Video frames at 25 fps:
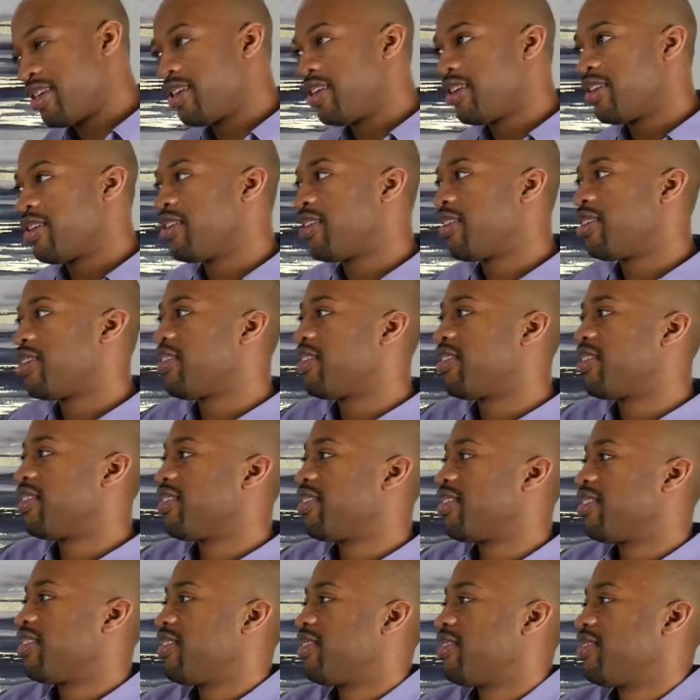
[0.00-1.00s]

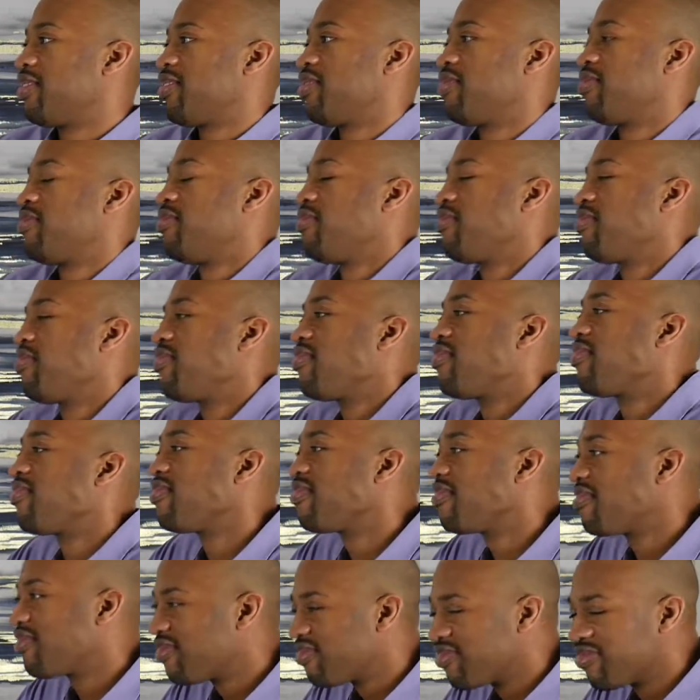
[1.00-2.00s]

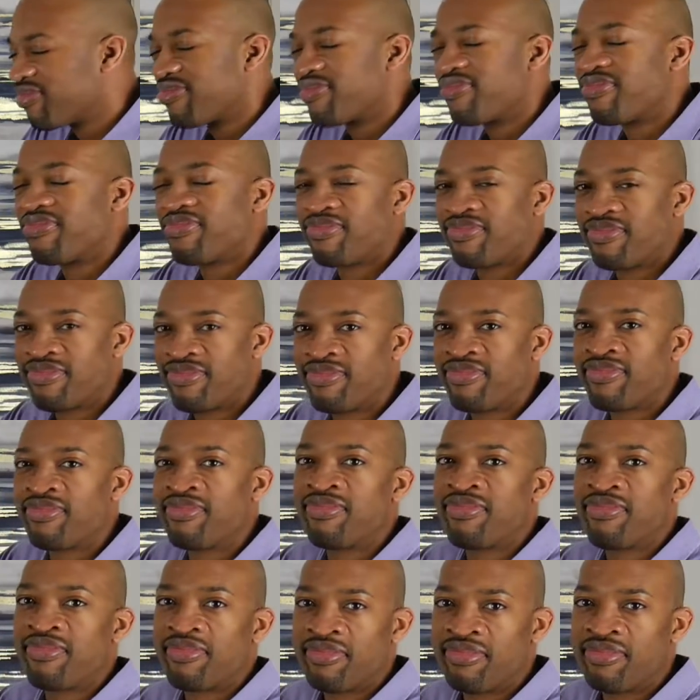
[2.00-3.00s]

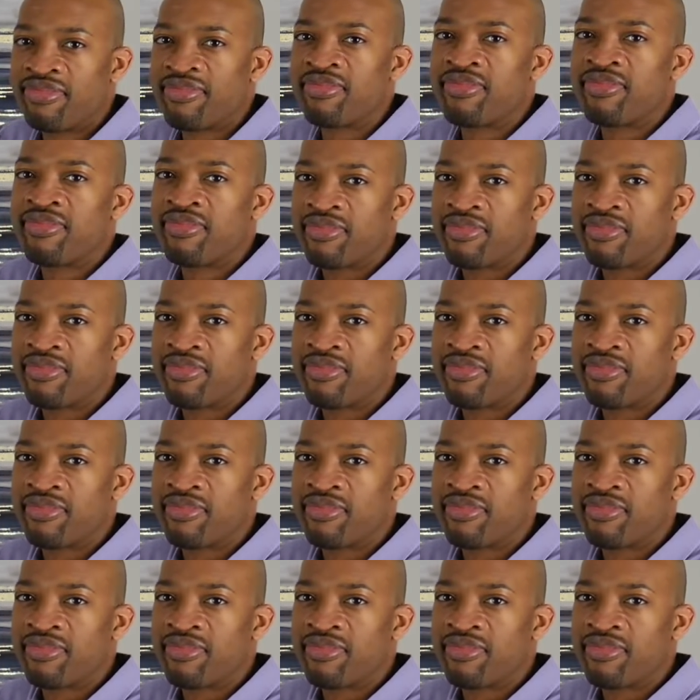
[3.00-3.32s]
The person shown says nothing.